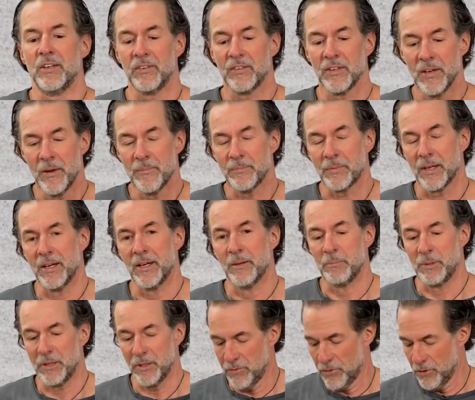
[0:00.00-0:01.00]
or the other.
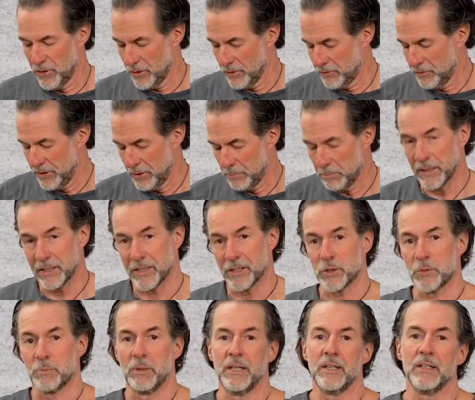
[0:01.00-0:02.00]
I'm
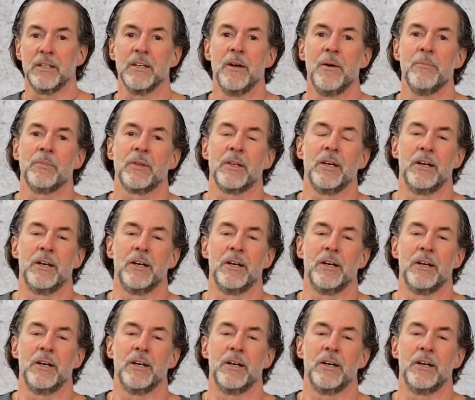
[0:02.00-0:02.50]
looking forward to your